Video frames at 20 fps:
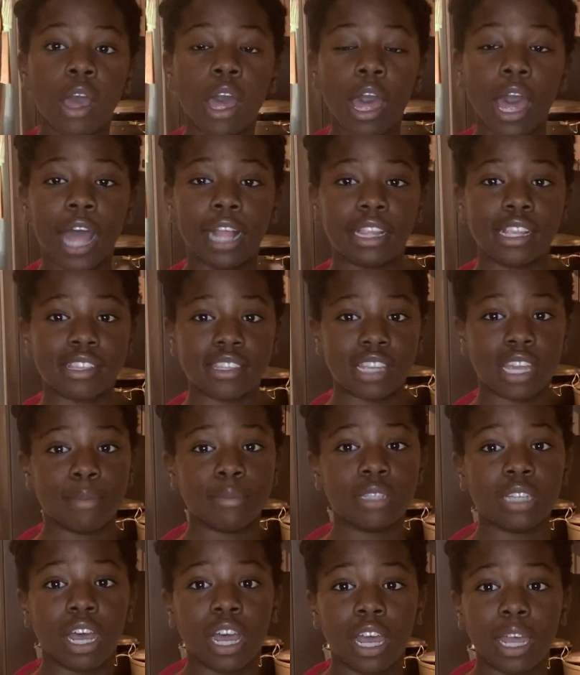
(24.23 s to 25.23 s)
At the same
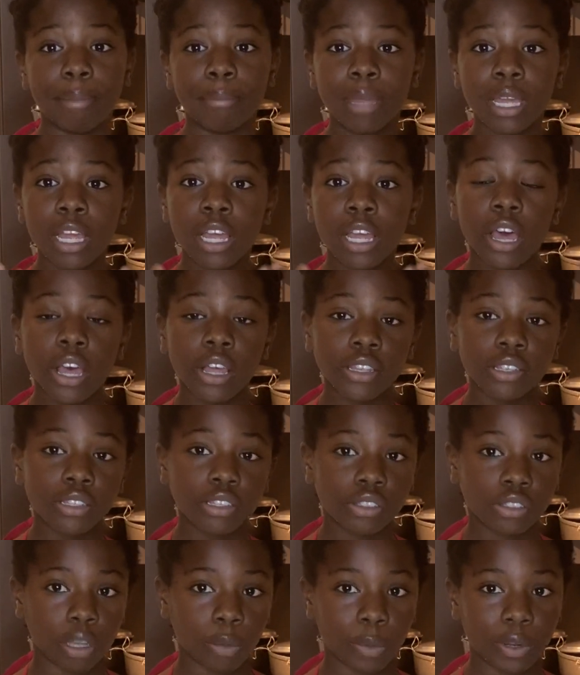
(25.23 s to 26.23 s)
time,
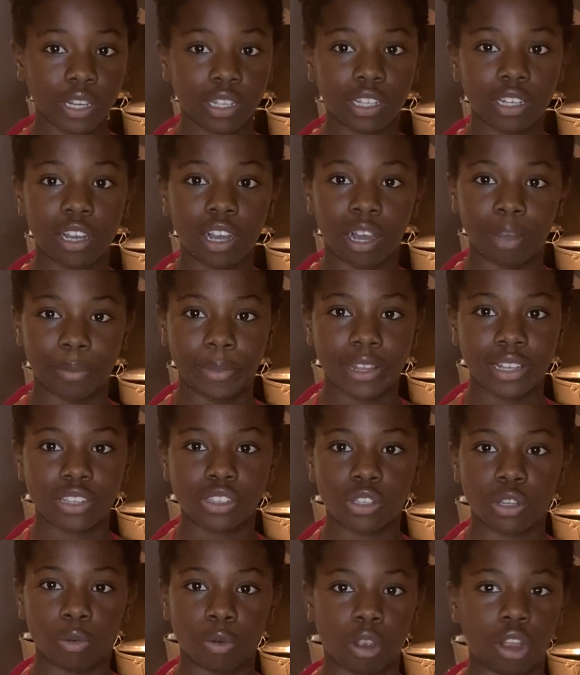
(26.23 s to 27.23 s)
someone in the comments,
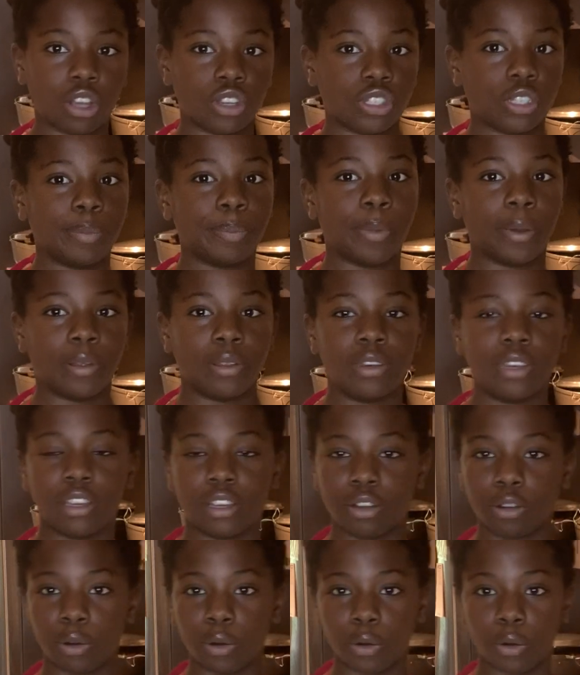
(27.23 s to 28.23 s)
Taraji
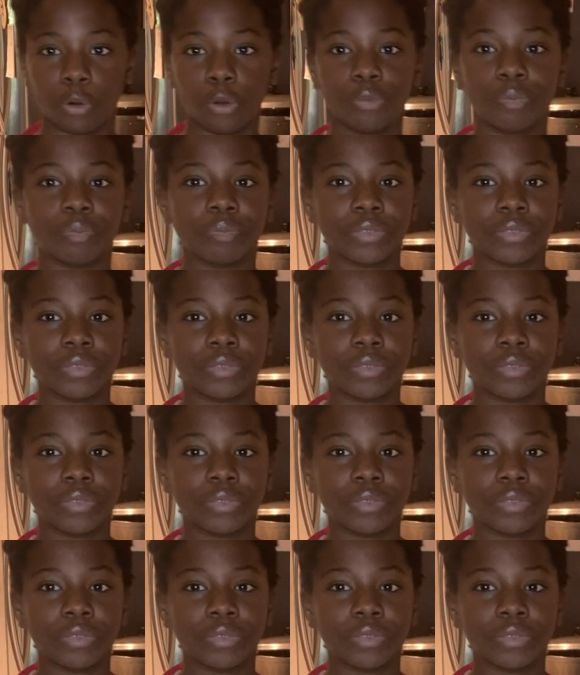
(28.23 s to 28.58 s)
Nicole,